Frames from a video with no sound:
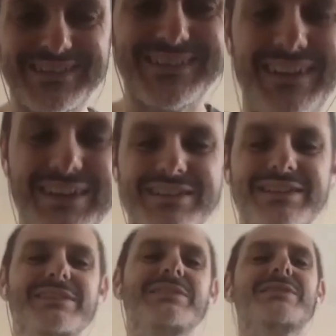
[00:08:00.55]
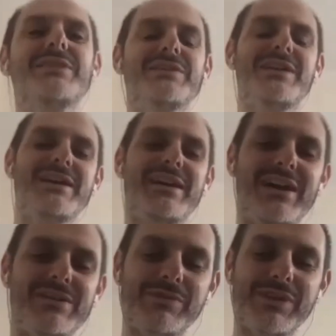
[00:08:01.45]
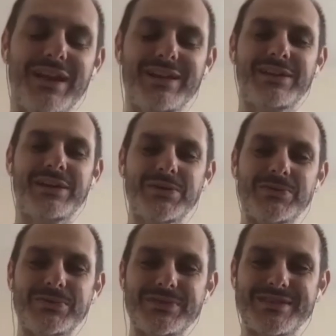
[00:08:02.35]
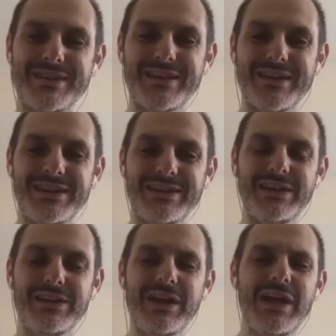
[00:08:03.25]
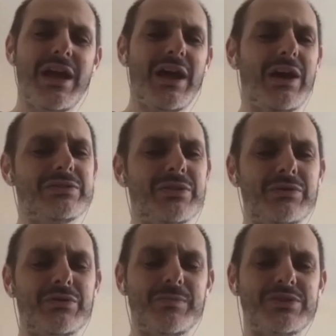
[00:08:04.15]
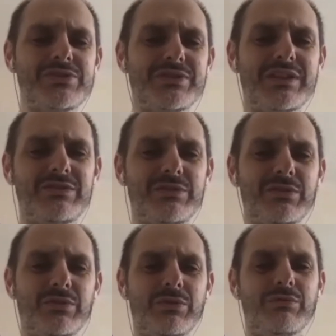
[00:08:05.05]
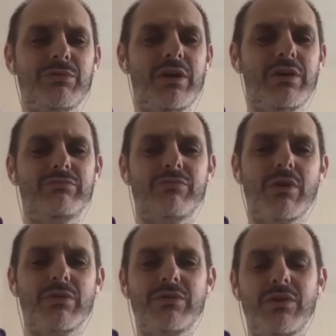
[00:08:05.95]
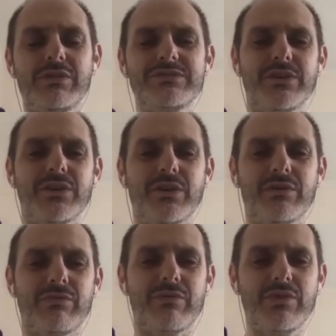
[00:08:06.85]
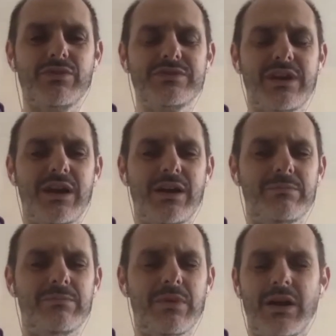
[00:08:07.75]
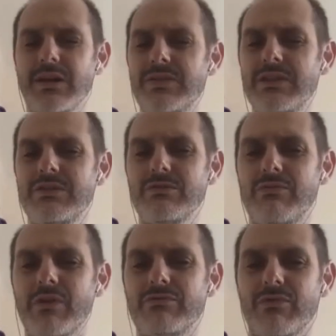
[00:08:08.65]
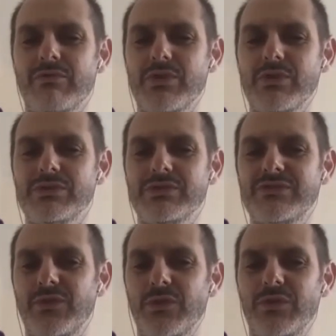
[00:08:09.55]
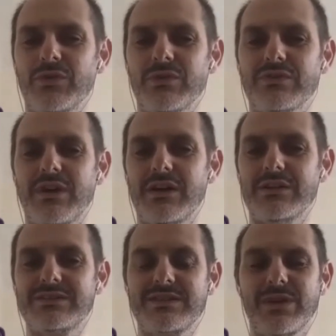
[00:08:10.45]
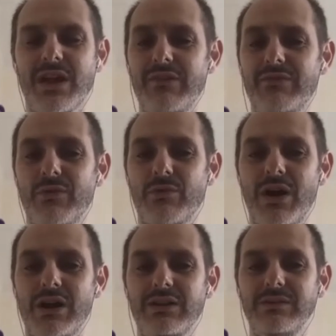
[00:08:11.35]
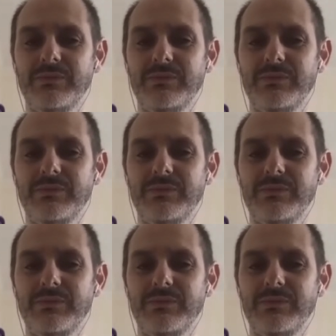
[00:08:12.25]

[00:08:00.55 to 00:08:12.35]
Uh, mm. So yeah, I really like uh, what you say there. Yeah, uh, you you mentioned that you uh, wrote also reviews. Uh, I think you wrote reviews for uh, C B R for a while,